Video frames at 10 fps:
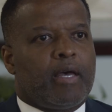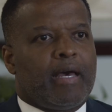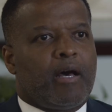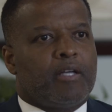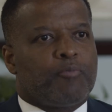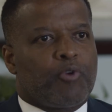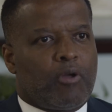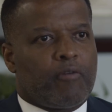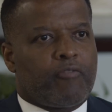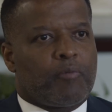At Osborne
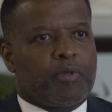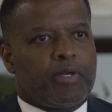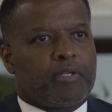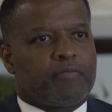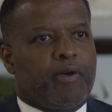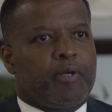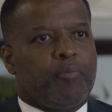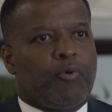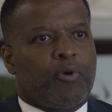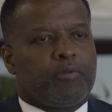Law Firm, we think it's very
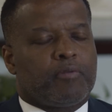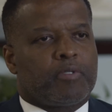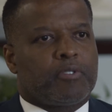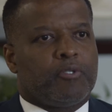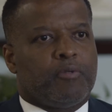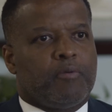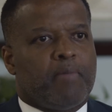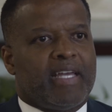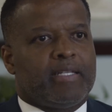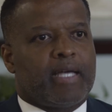important to
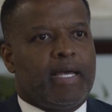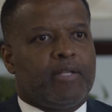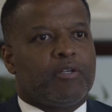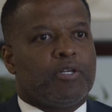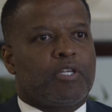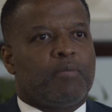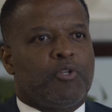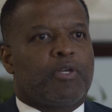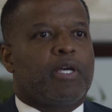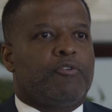maintain good
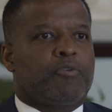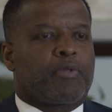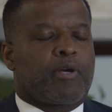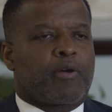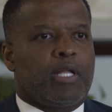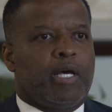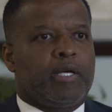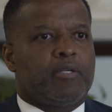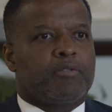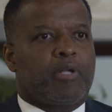communication with our
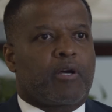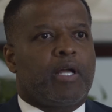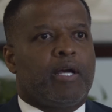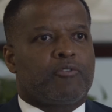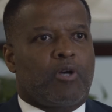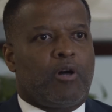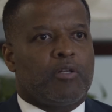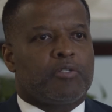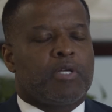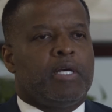clients. And our clients call
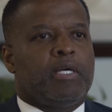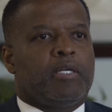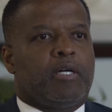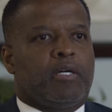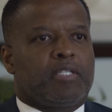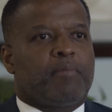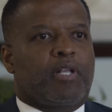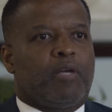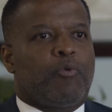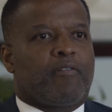us. Typically, we're